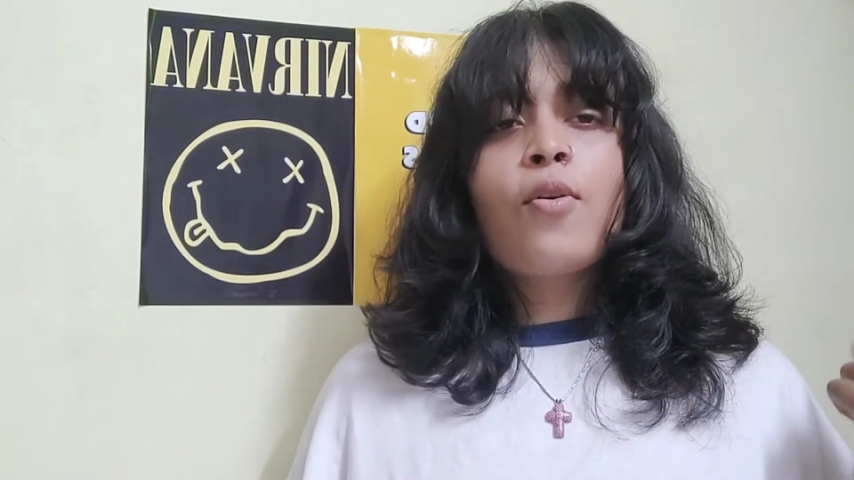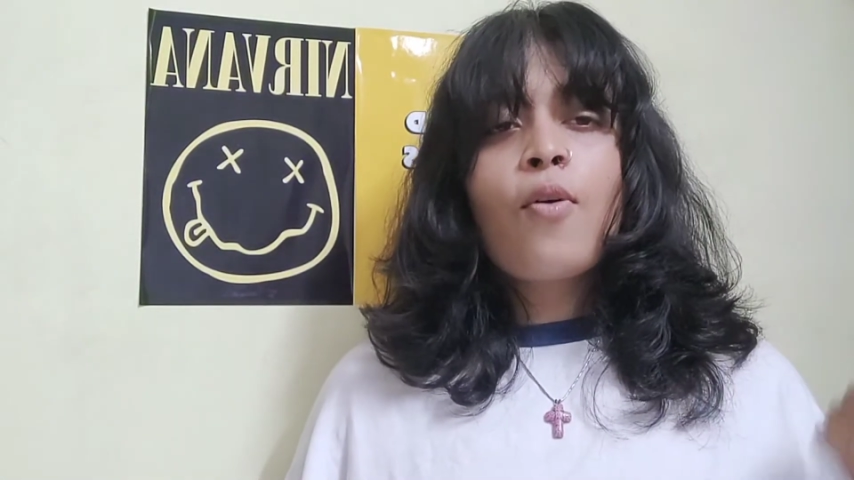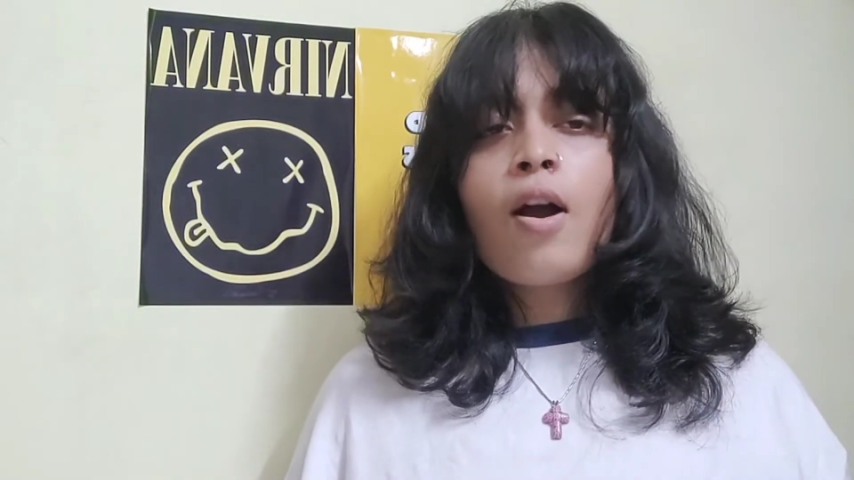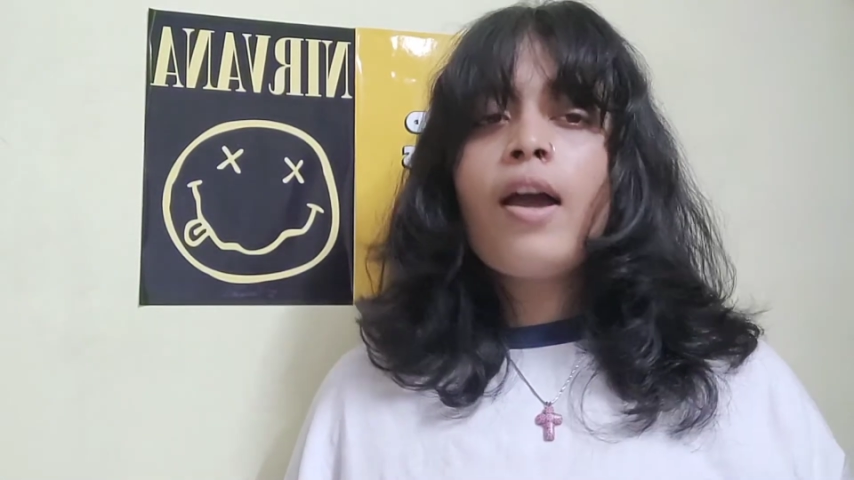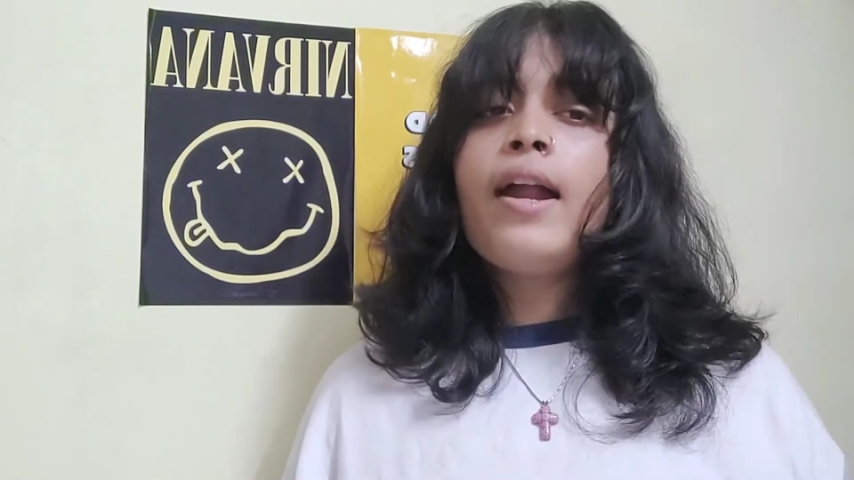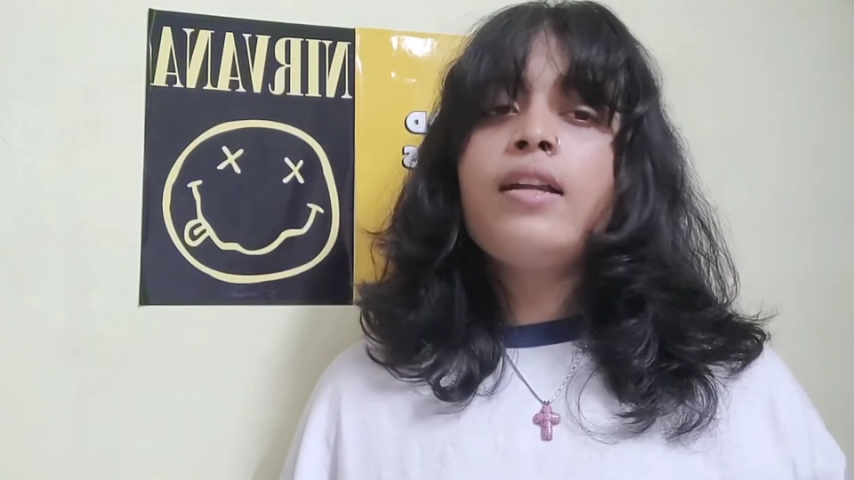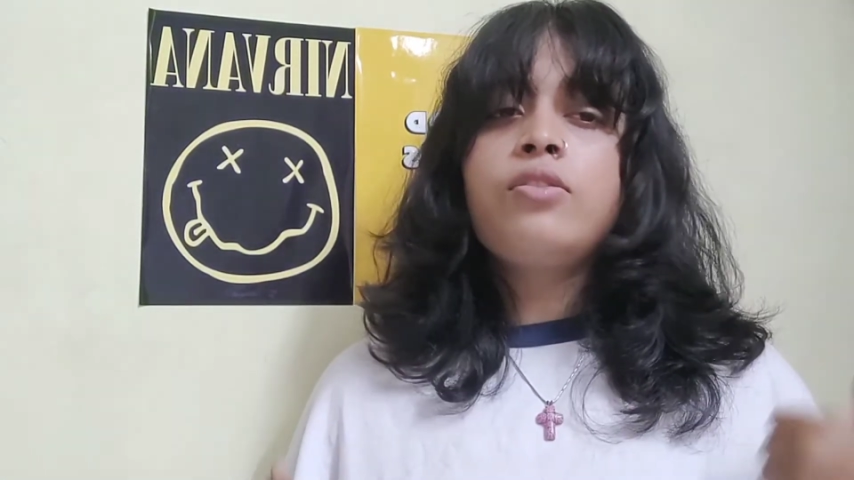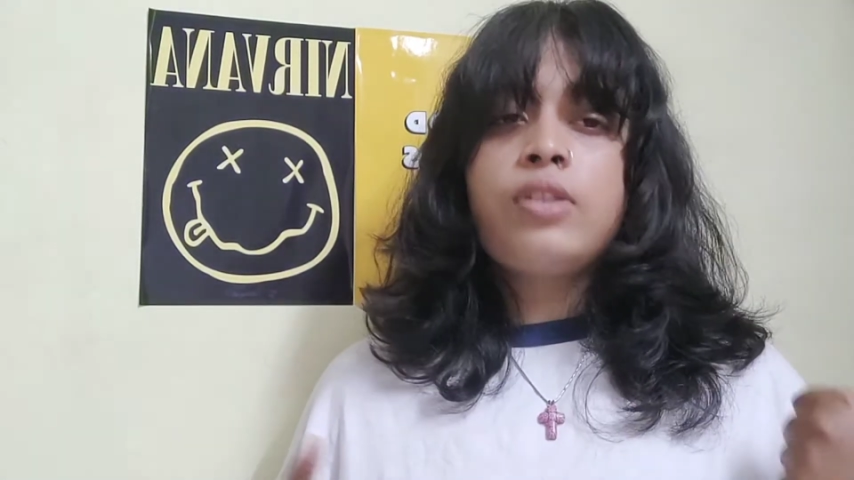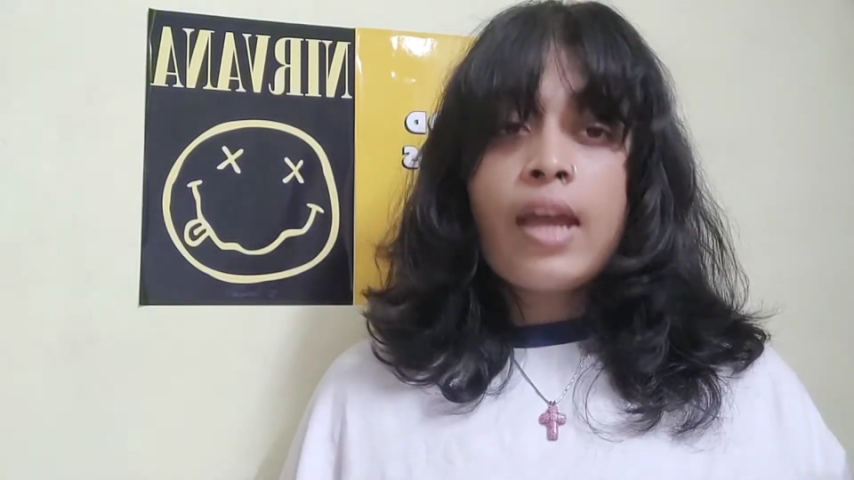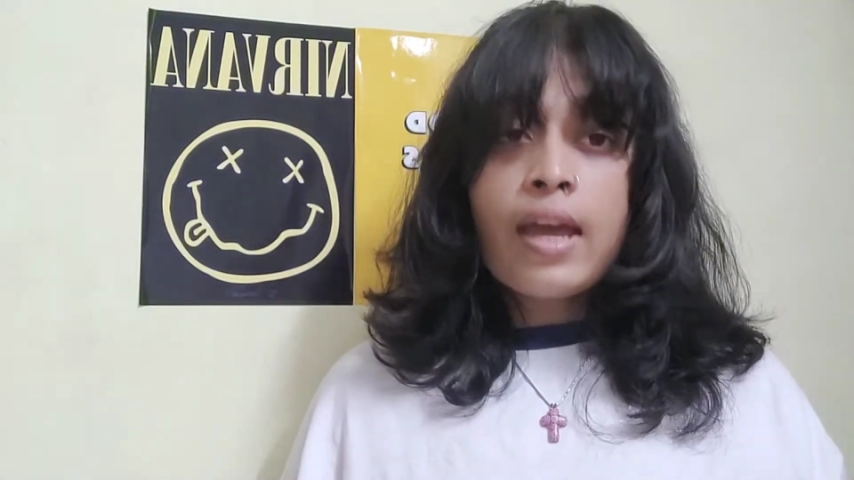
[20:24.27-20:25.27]
go ahead,
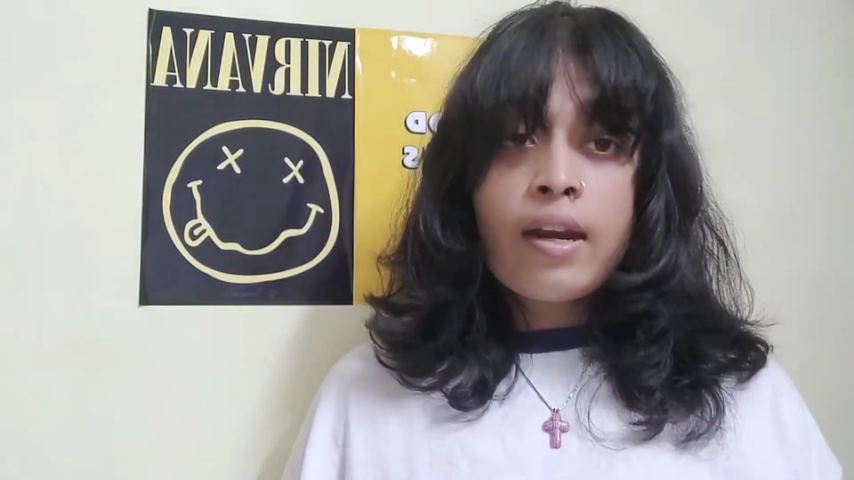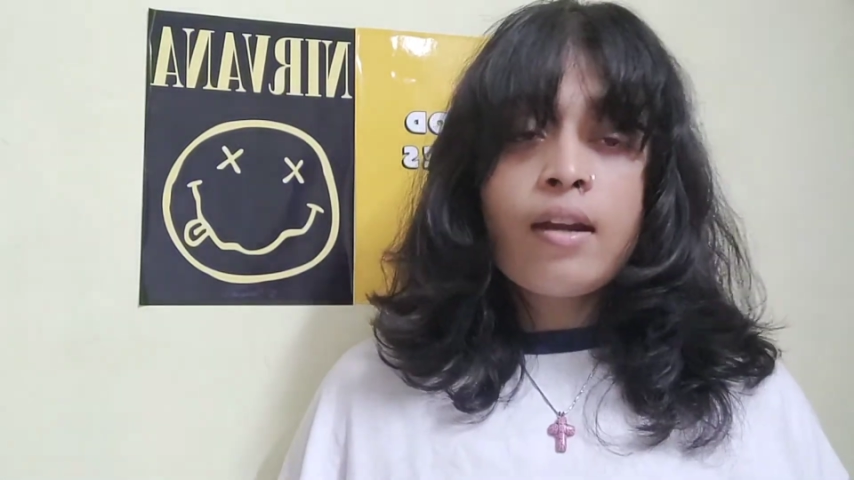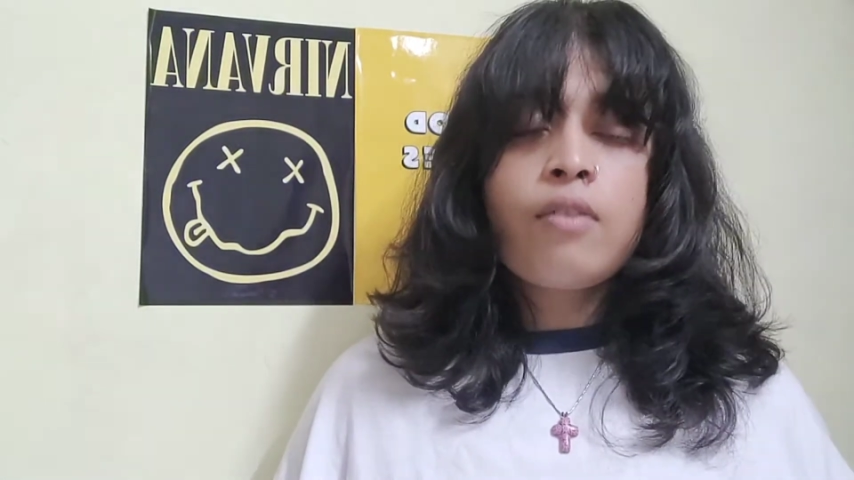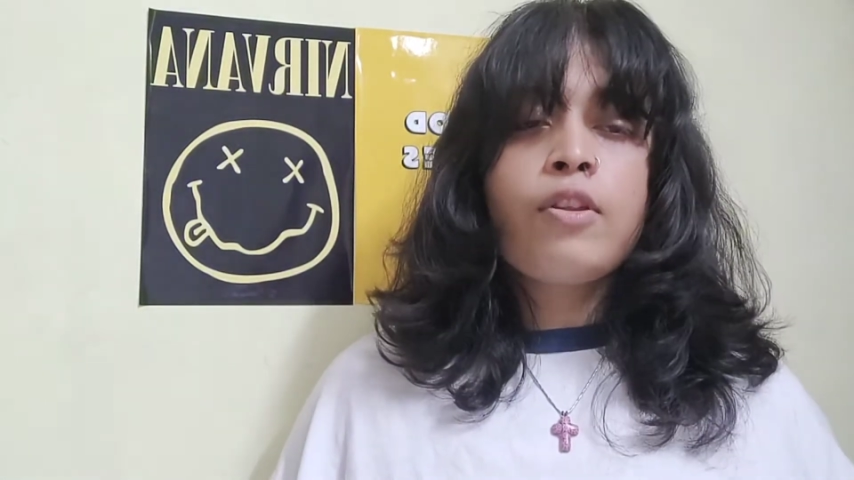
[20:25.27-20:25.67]
share it